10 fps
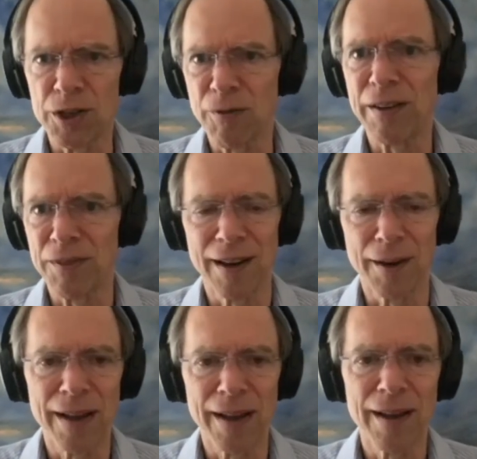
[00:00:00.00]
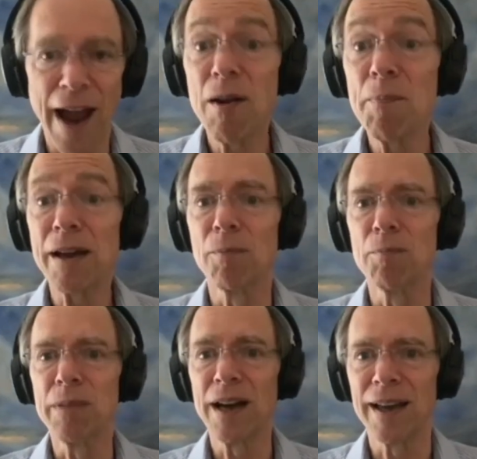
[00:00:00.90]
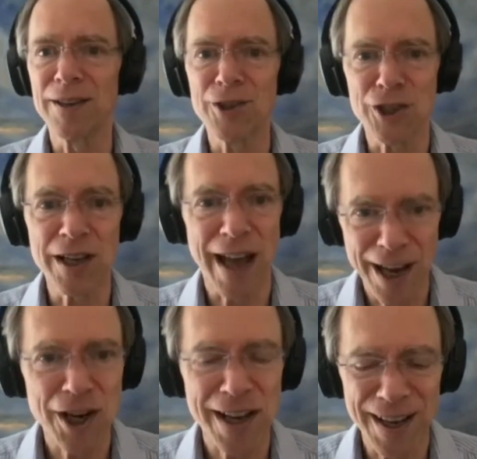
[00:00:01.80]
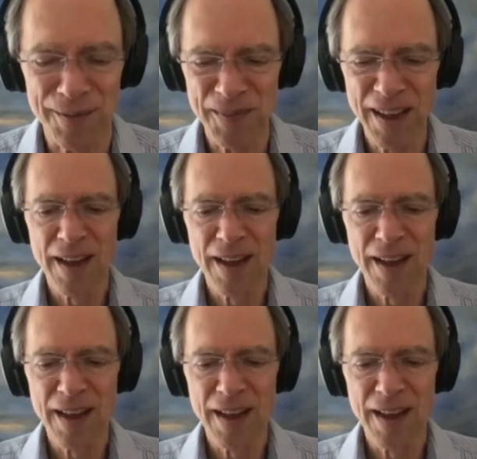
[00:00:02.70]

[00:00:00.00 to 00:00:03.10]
I forget. The, anyway, Harry Bingham, B I N G H A M.